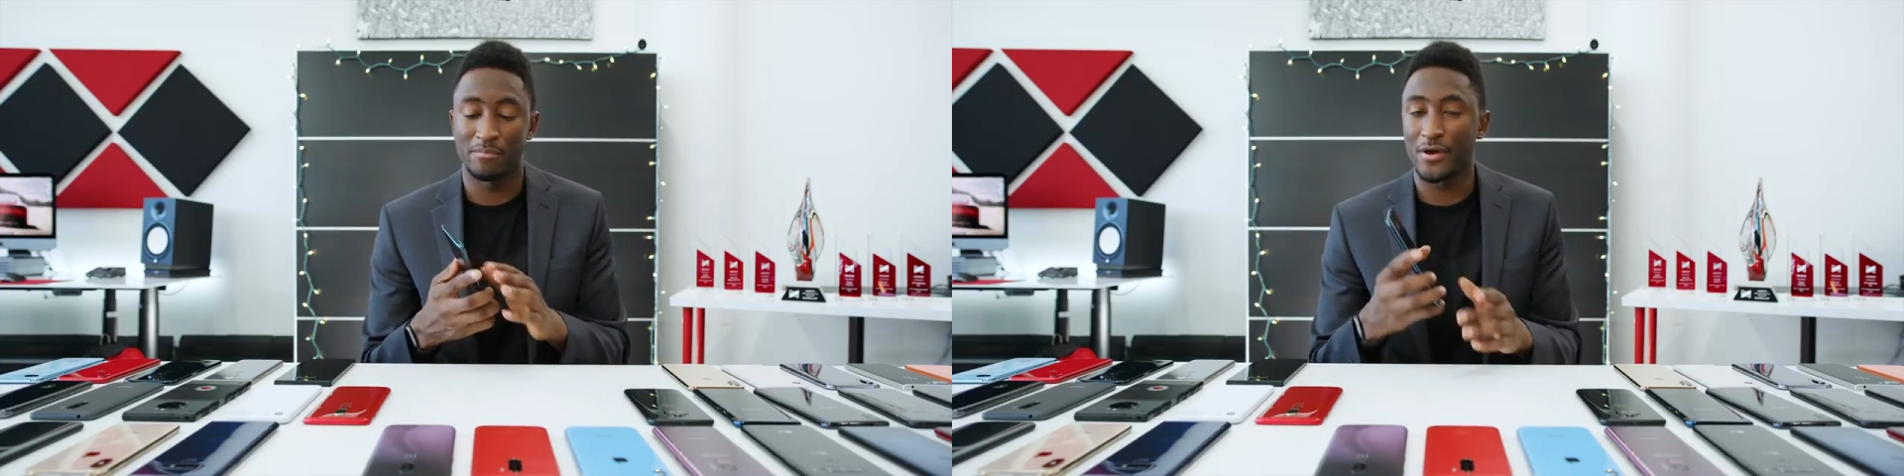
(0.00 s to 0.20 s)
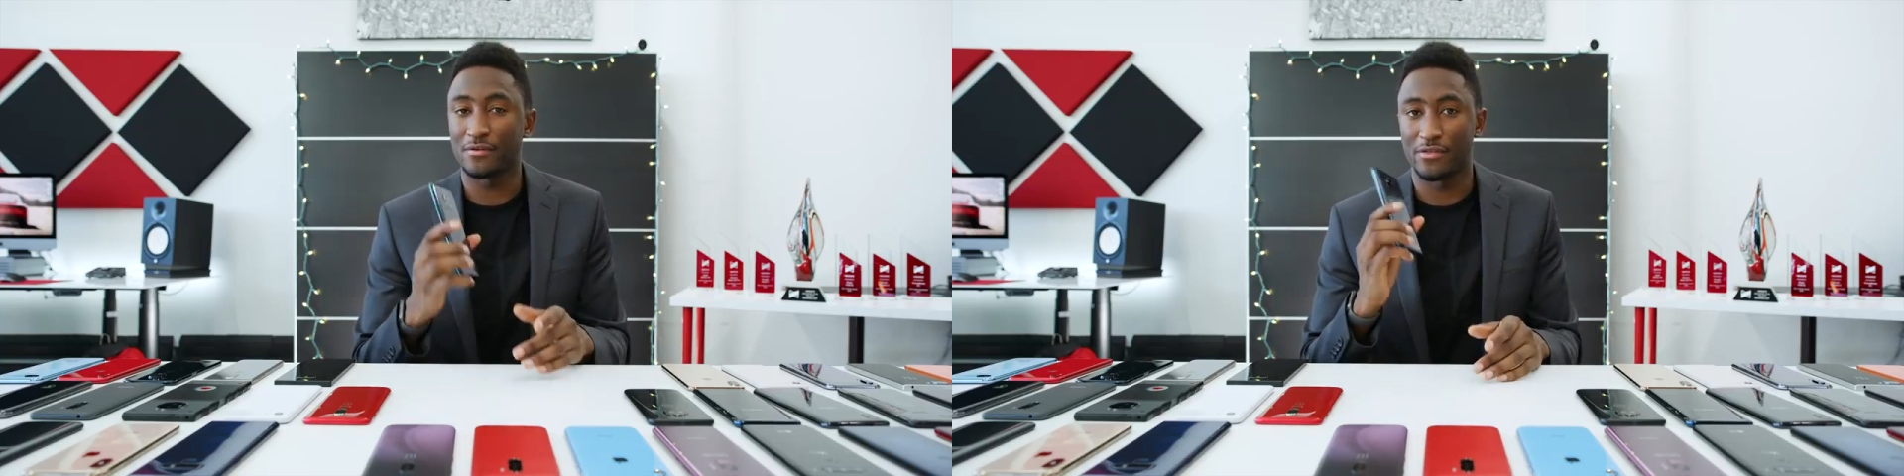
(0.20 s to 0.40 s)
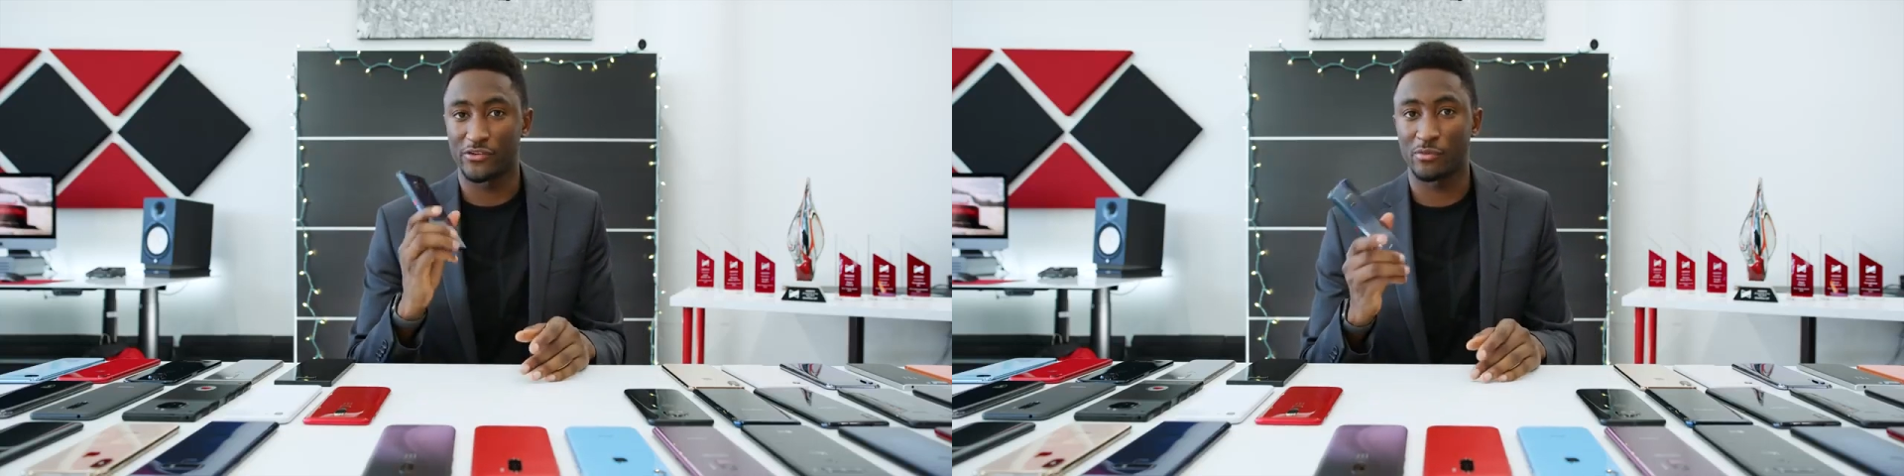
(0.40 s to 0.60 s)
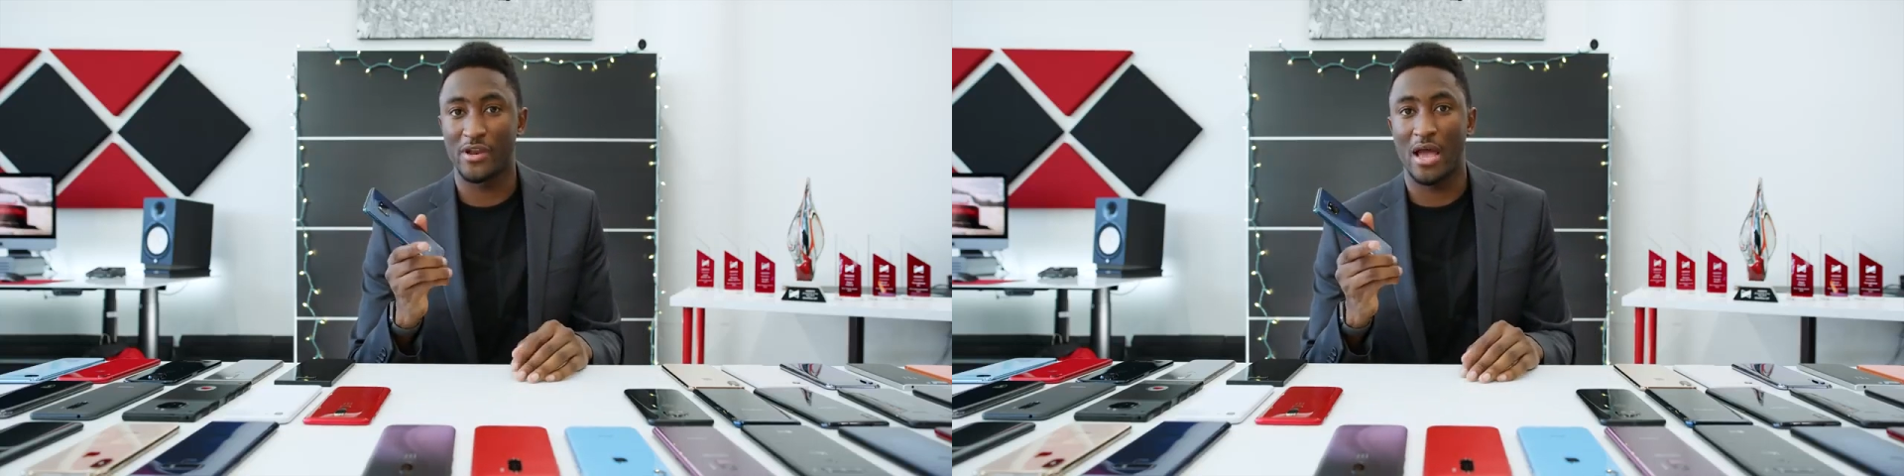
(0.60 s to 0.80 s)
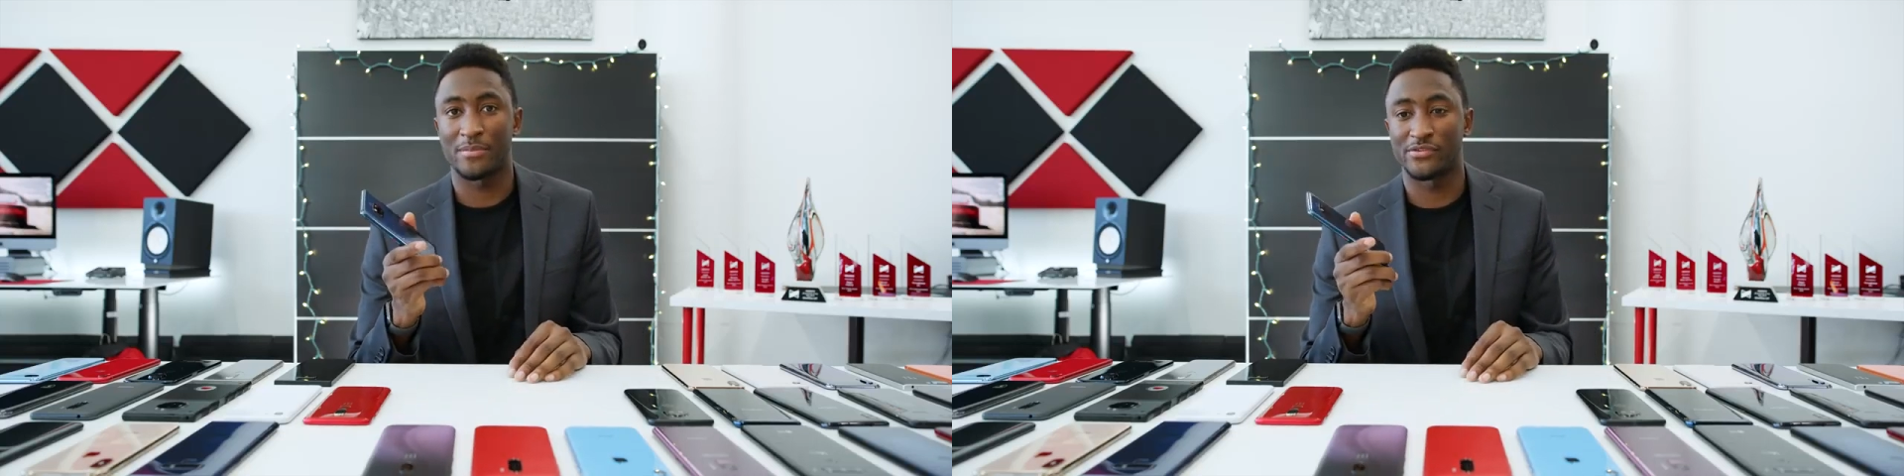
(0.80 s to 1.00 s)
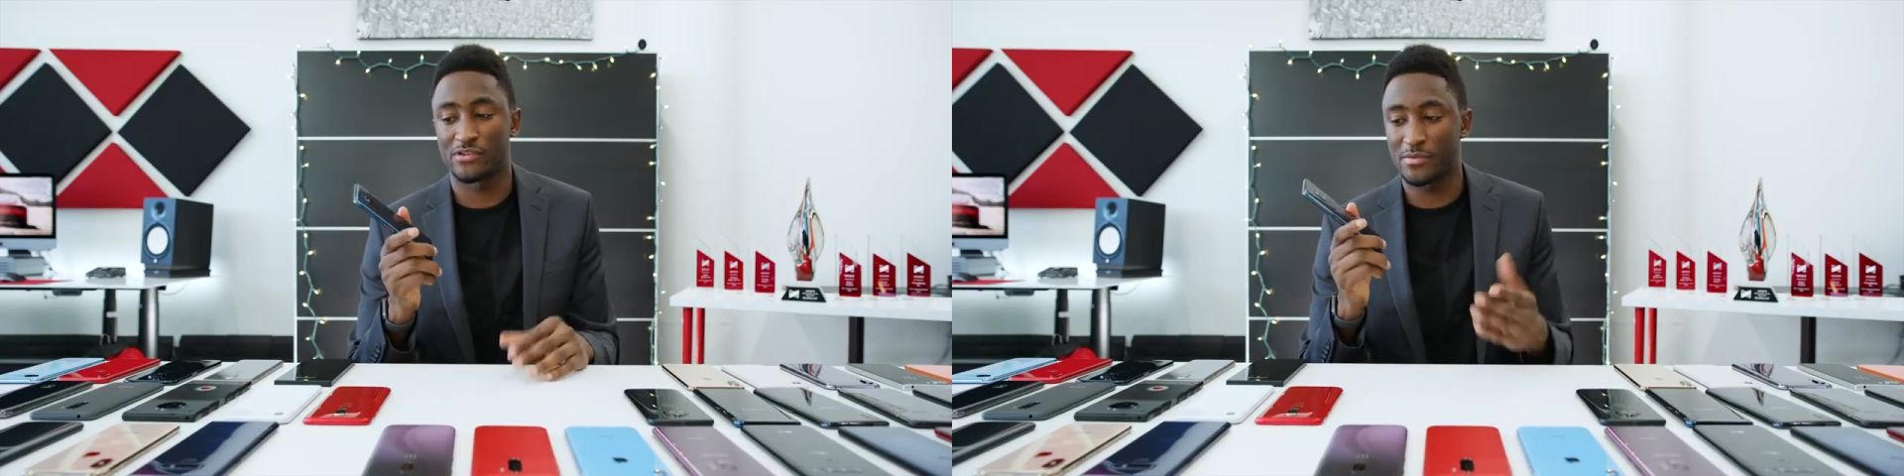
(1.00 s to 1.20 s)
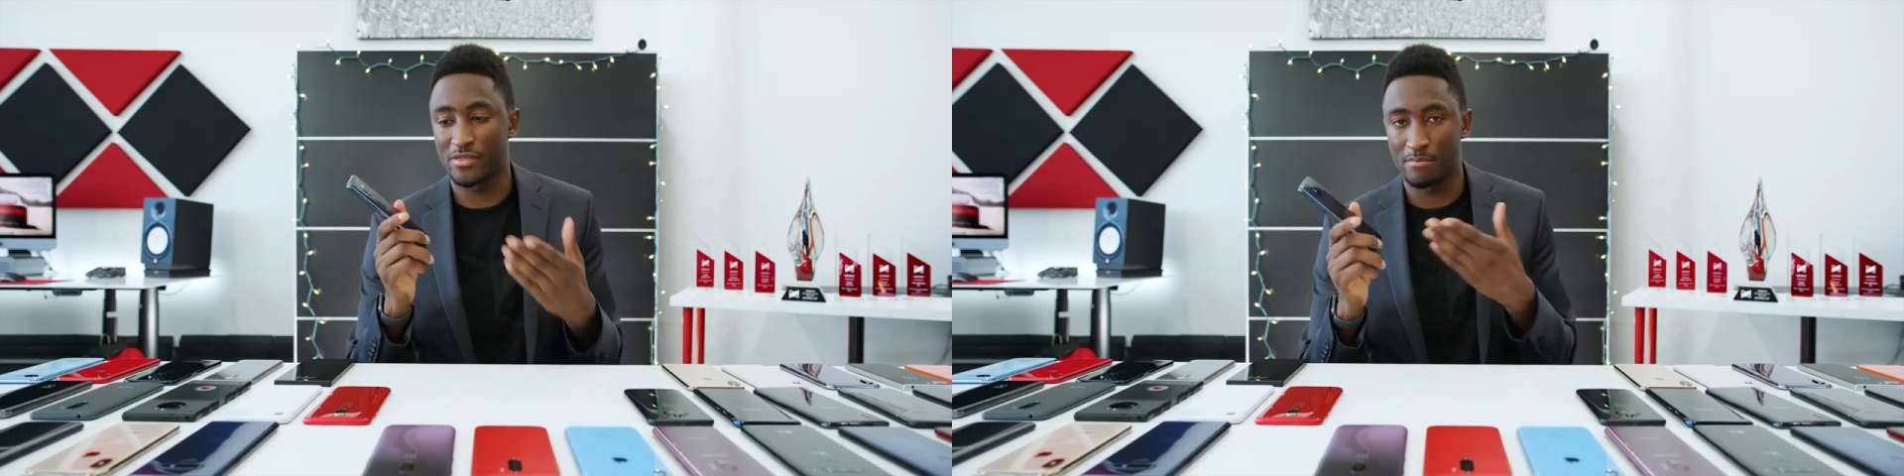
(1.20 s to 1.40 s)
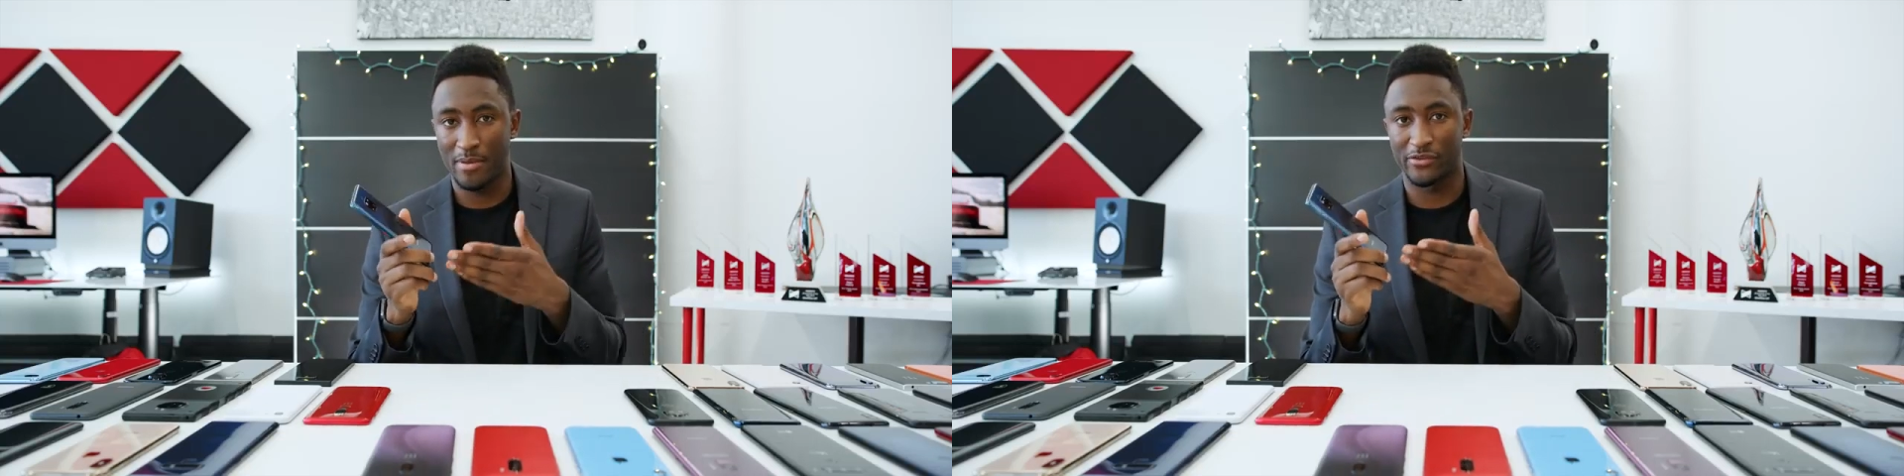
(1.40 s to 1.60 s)
but this one happens to
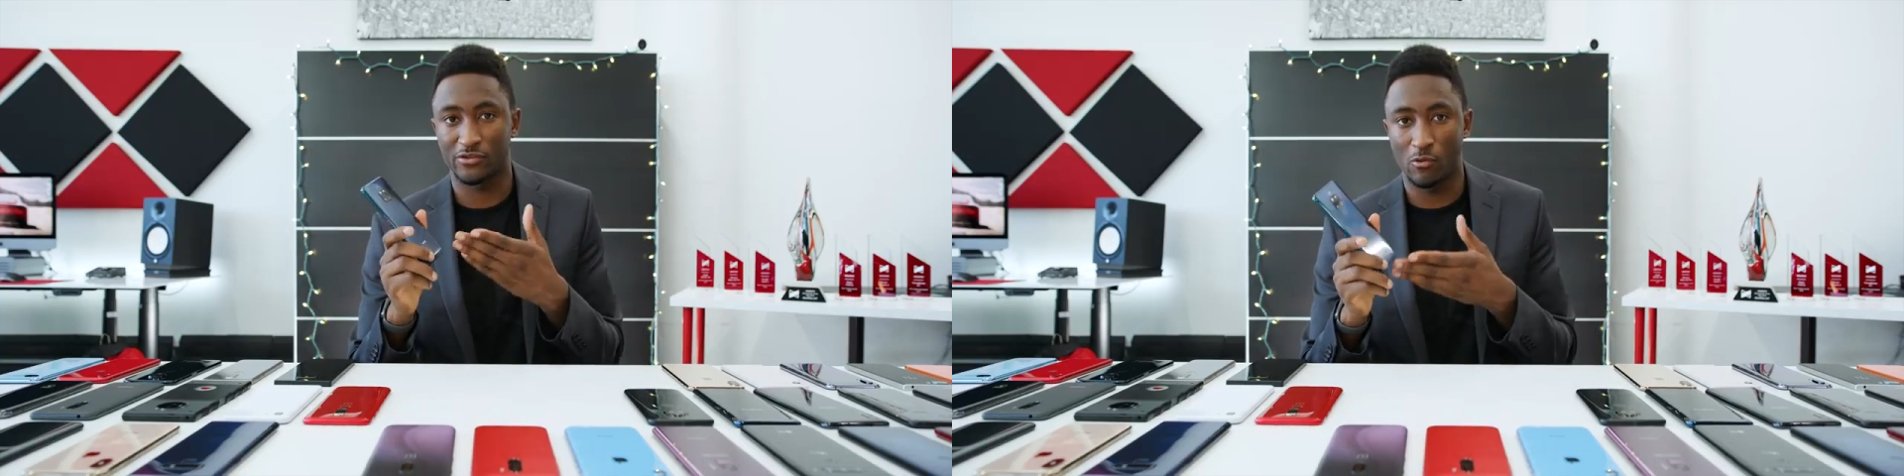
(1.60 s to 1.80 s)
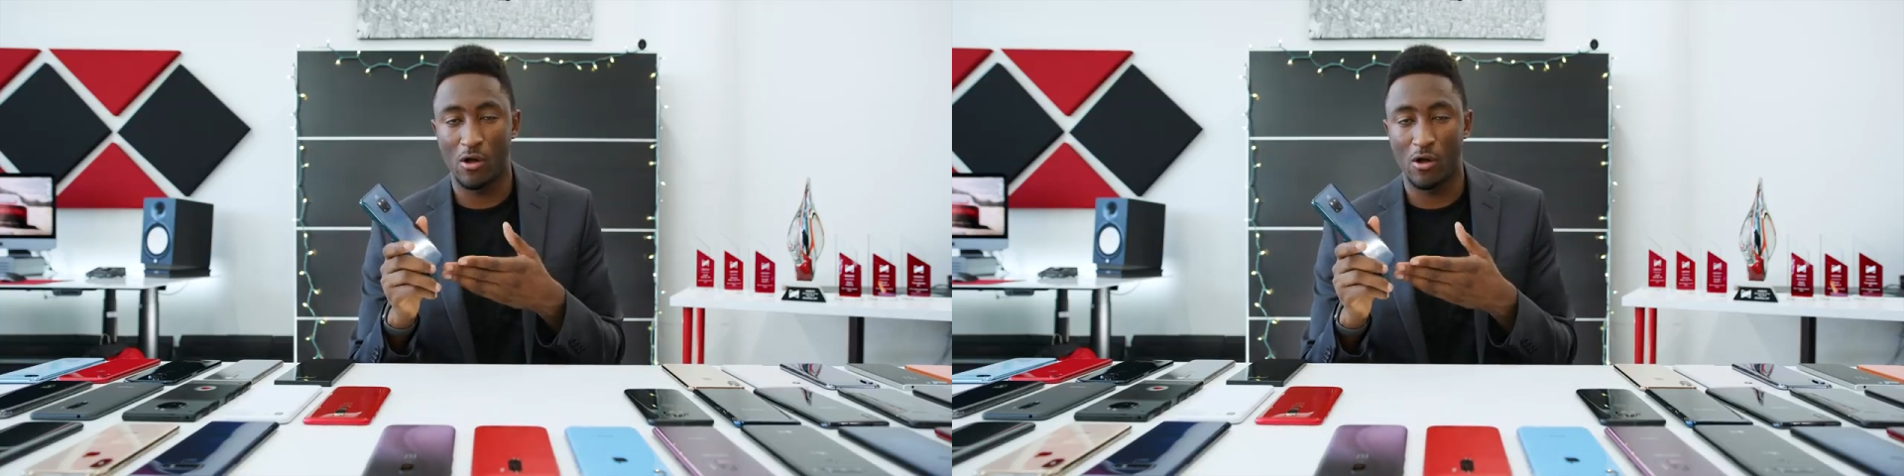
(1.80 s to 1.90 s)
be the best